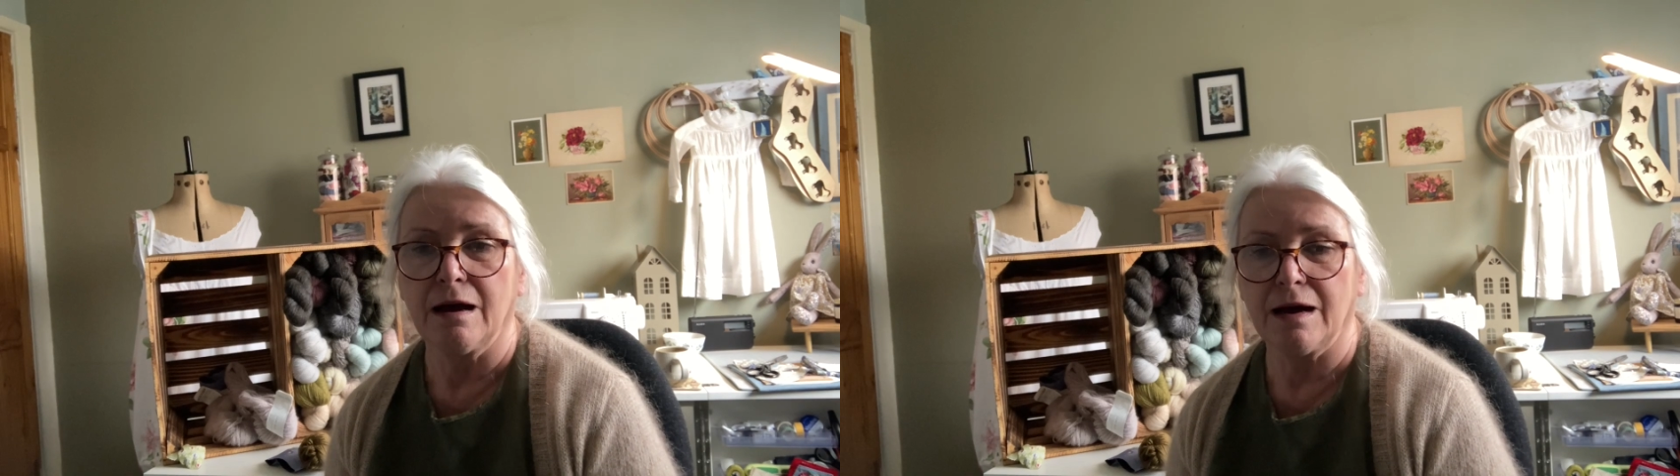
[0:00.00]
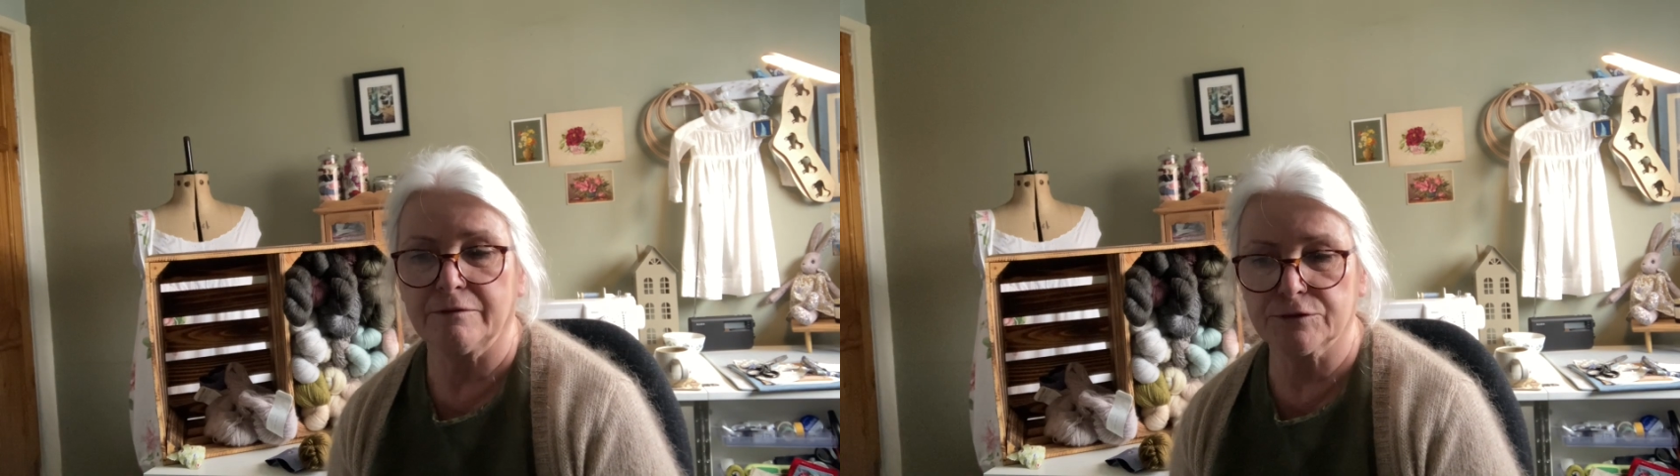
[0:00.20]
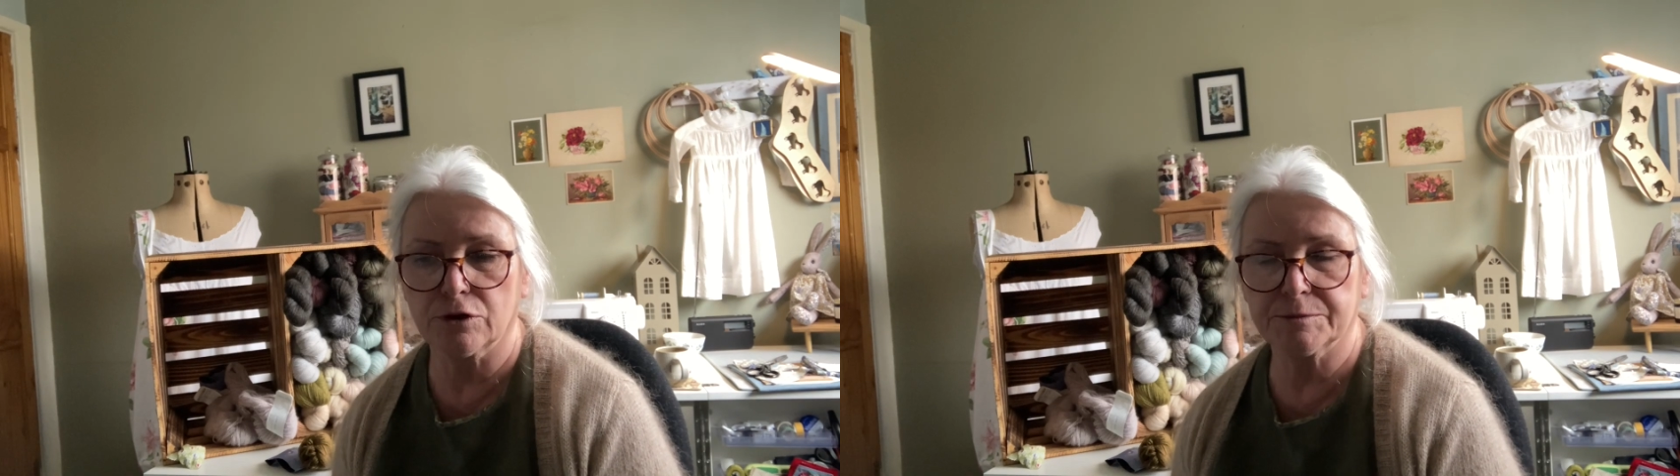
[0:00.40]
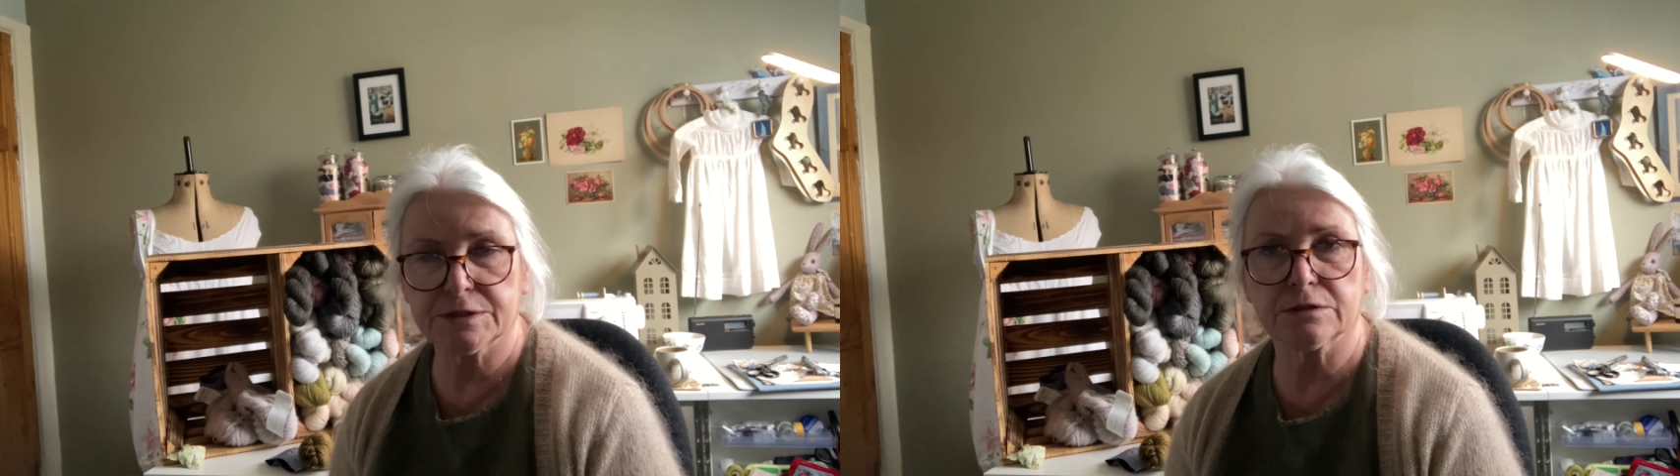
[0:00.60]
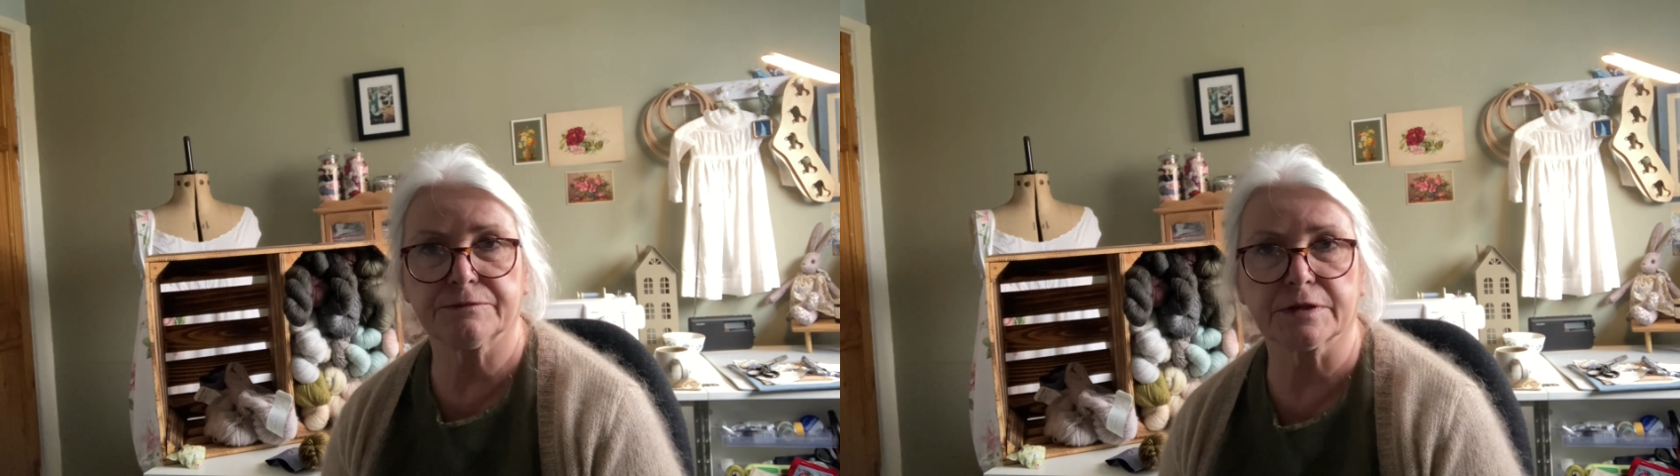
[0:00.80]
I've dropped
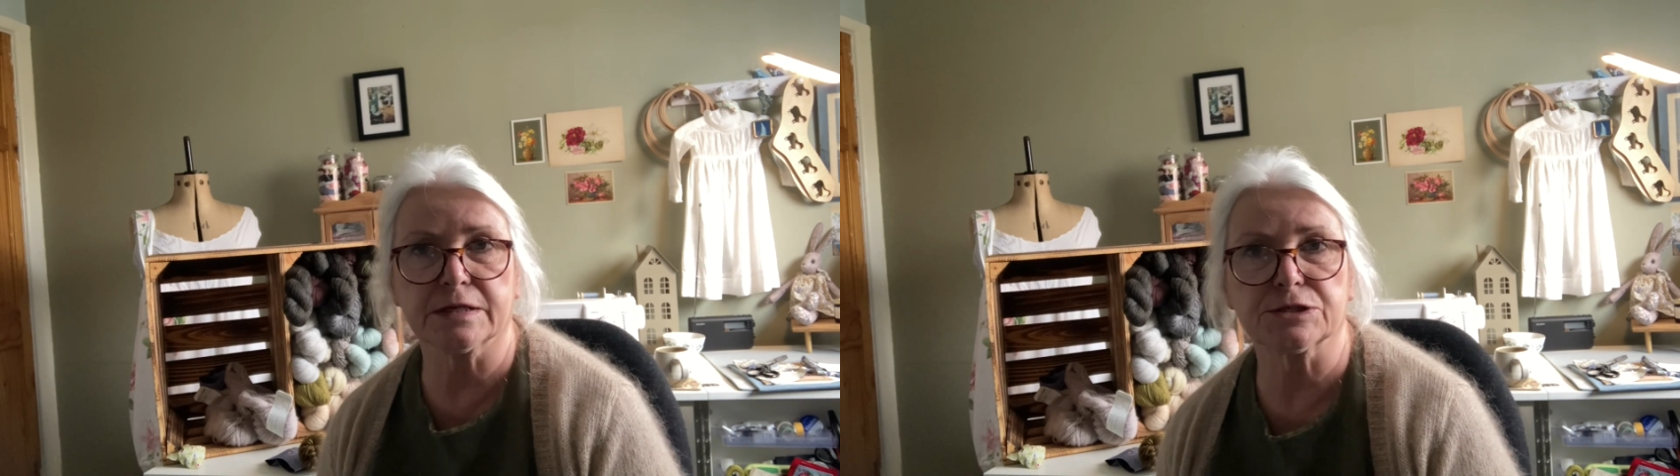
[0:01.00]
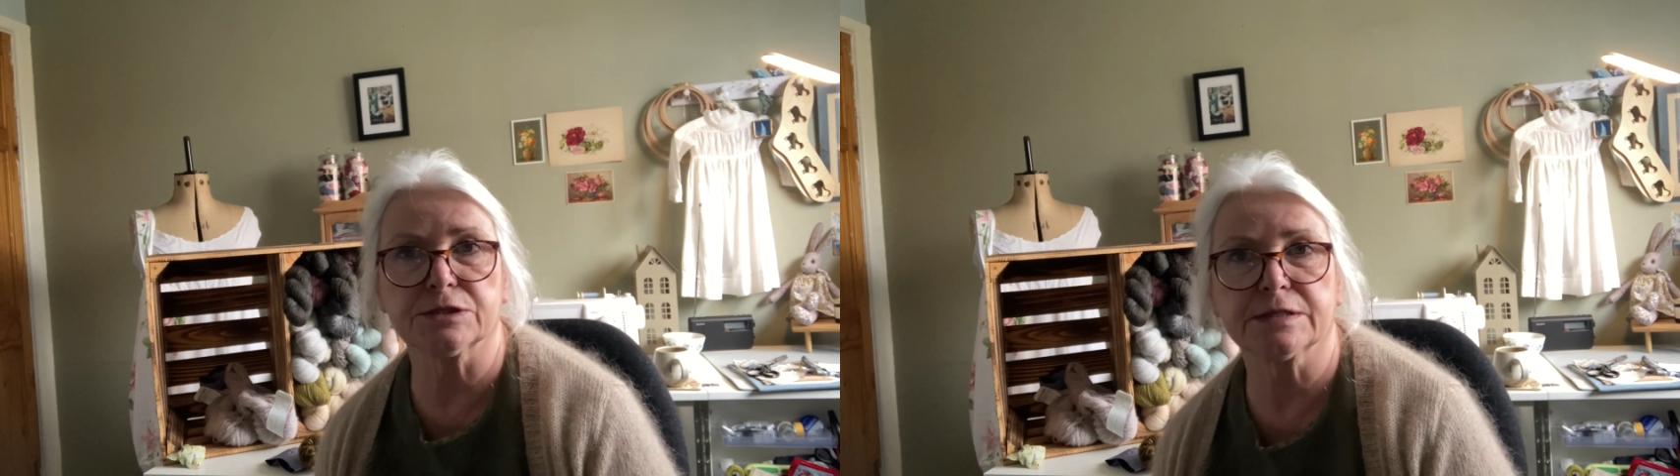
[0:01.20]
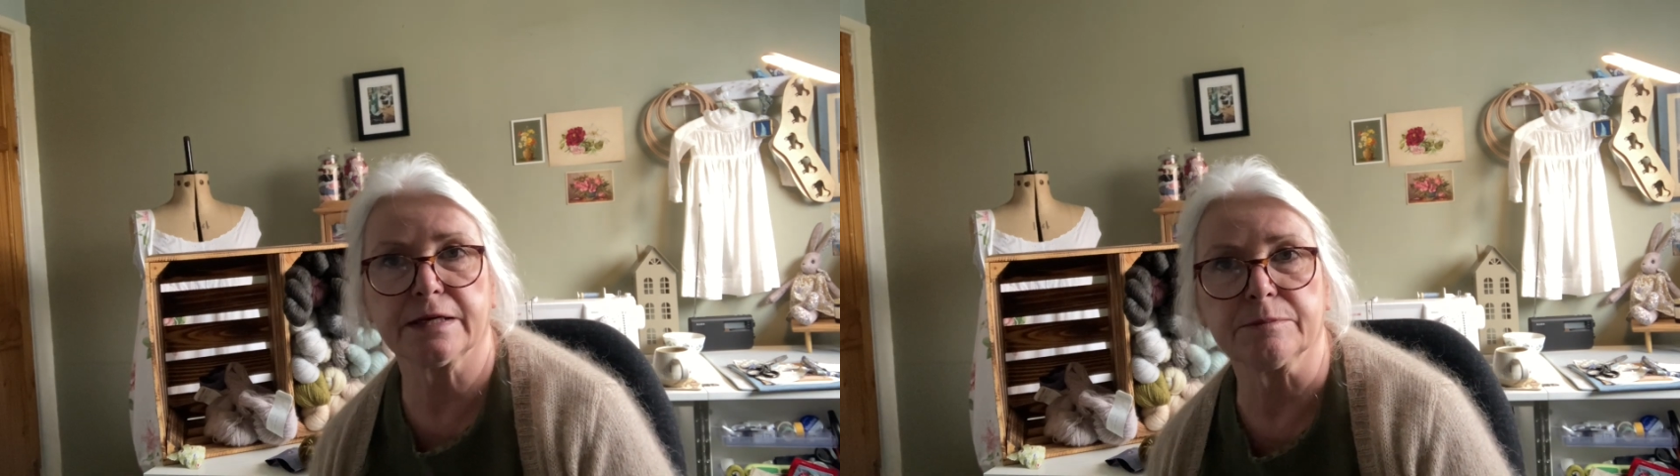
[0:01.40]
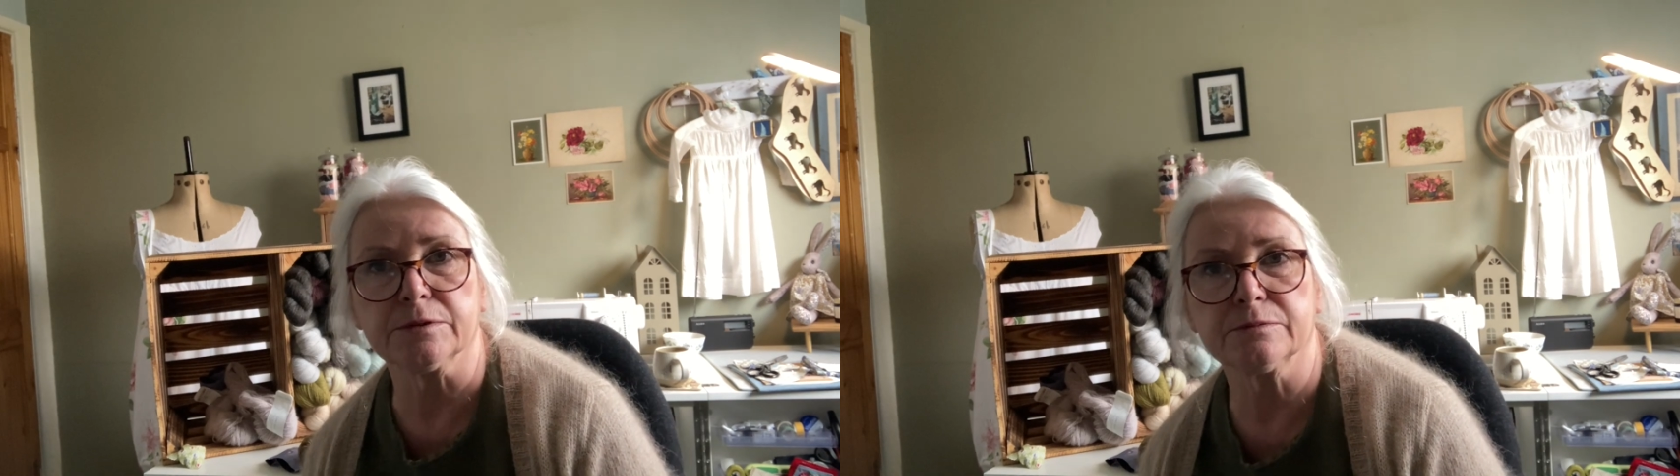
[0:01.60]
it off the kitchen table